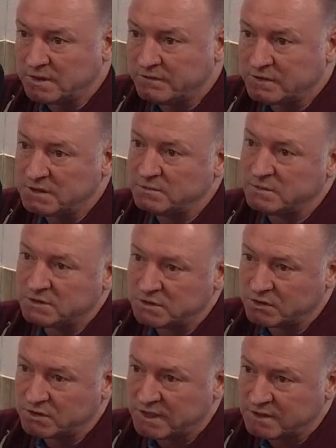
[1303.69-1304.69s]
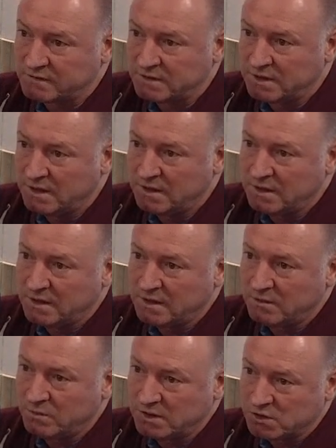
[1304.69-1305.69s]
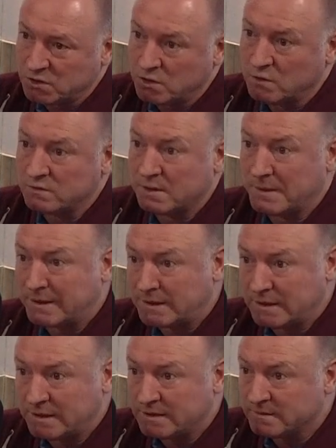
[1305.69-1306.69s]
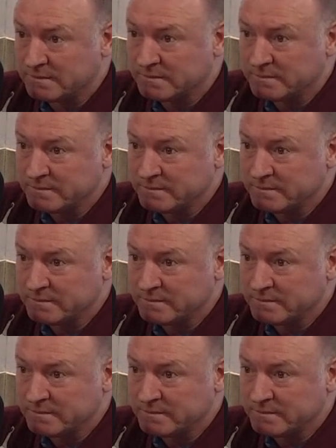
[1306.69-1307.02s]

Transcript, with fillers: and Everton were successful, and we took over the mantle then.